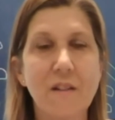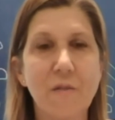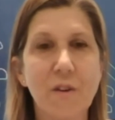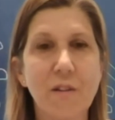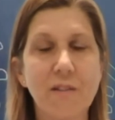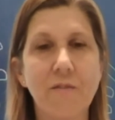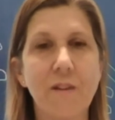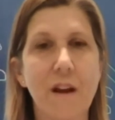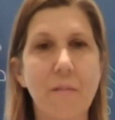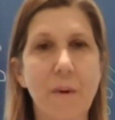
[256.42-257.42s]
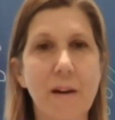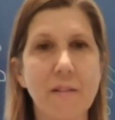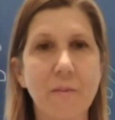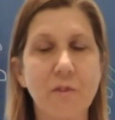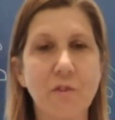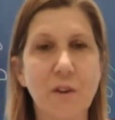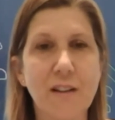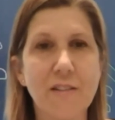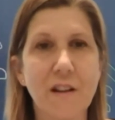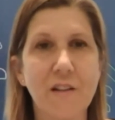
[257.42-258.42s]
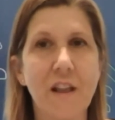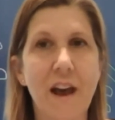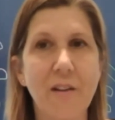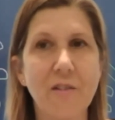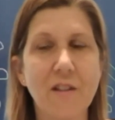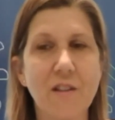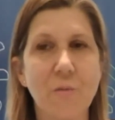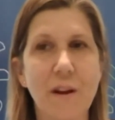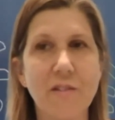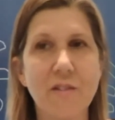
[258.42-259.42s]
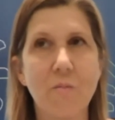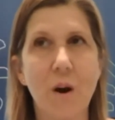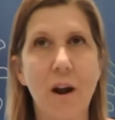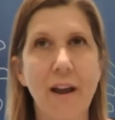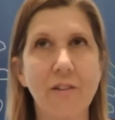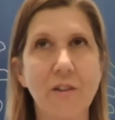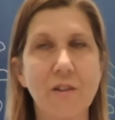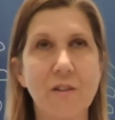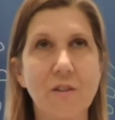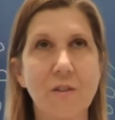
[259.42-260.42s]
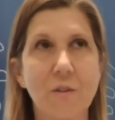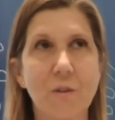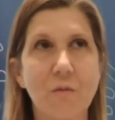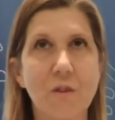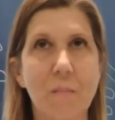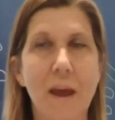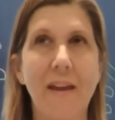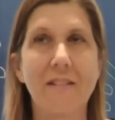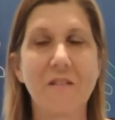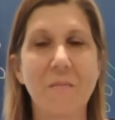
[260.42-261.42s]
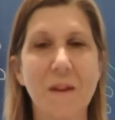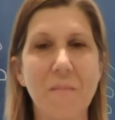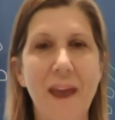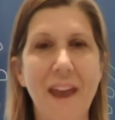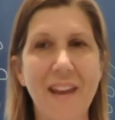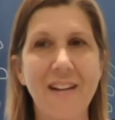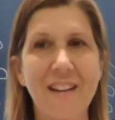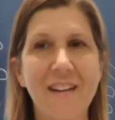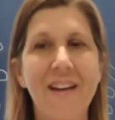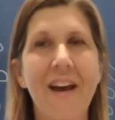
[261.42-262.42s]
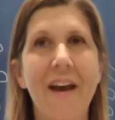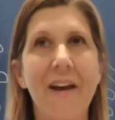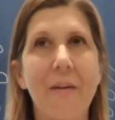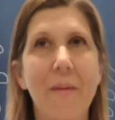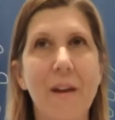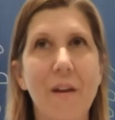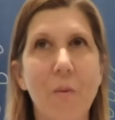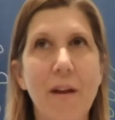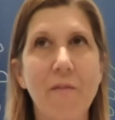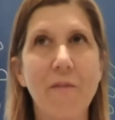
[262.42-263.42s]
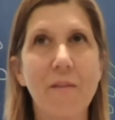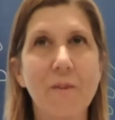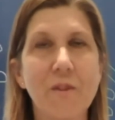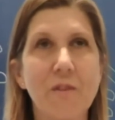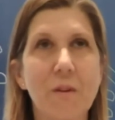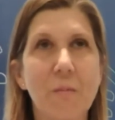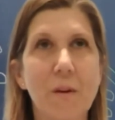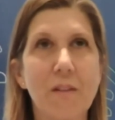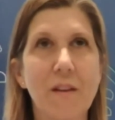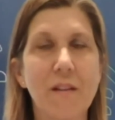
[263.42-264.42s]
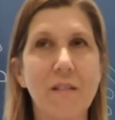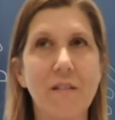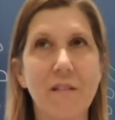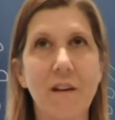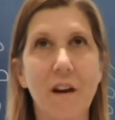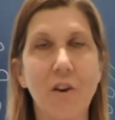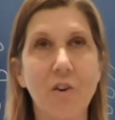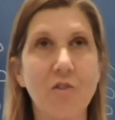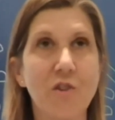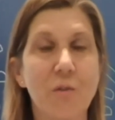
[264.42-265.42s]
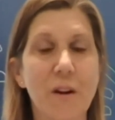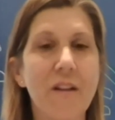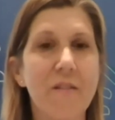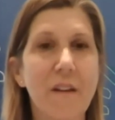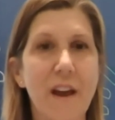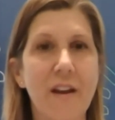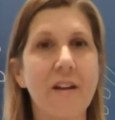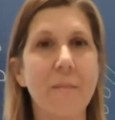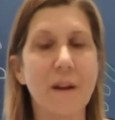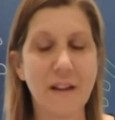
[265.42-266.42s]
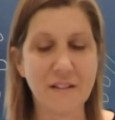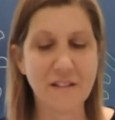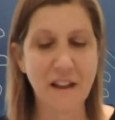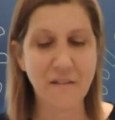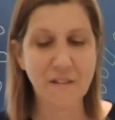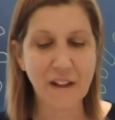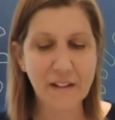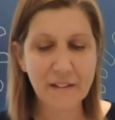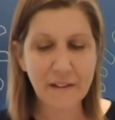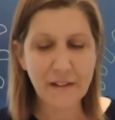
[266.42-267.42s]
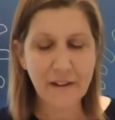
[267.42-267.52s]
difficult, if not impossible to trace, allows these ransomware actors to demand to be paid um, and a way for them to do it with a, a good degree of anonymity and safety.